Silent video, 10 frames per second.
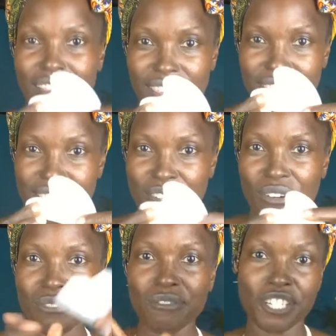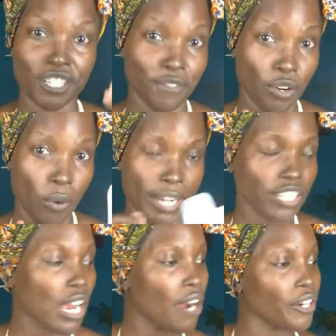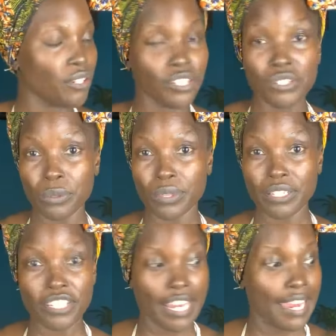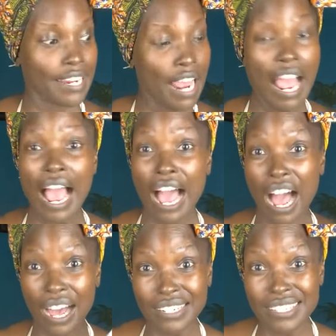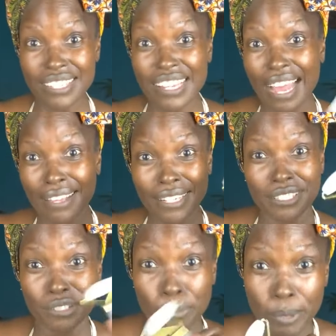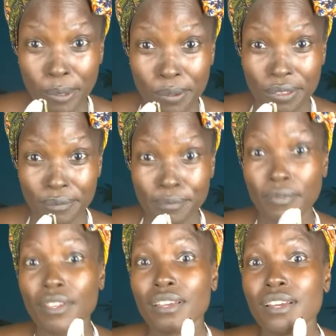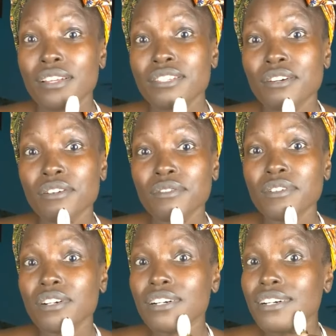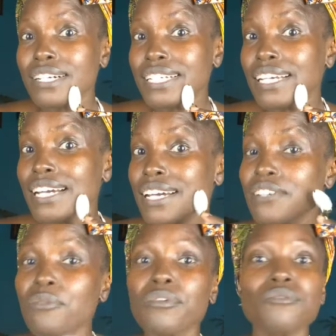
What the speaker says: this stone, which is for gua sha, or you can do it with the jade. Honestly, I like to do both. So again,